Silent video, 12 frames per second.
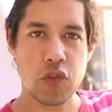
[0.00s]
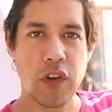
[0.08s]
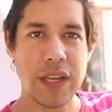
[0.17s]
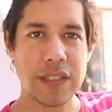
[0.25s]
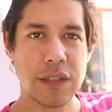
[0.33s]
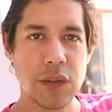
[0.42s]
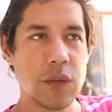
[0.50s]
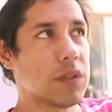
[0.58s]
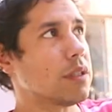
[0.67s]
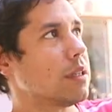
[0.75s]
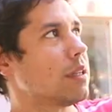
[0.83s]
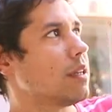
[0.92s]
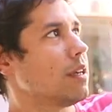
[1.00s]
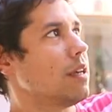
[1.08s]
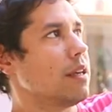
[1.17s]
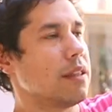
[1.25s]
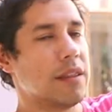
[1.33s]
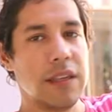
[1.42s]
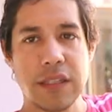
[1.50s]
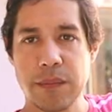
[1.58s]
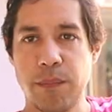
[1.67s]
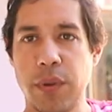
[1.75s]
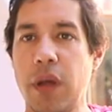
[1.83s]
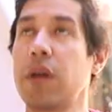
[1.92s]
translucent. This
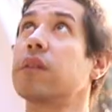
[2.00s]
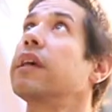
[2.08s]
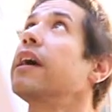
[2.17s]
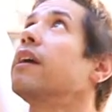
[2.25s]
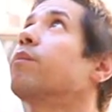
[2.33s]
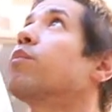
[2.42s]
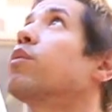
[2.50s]
blocks out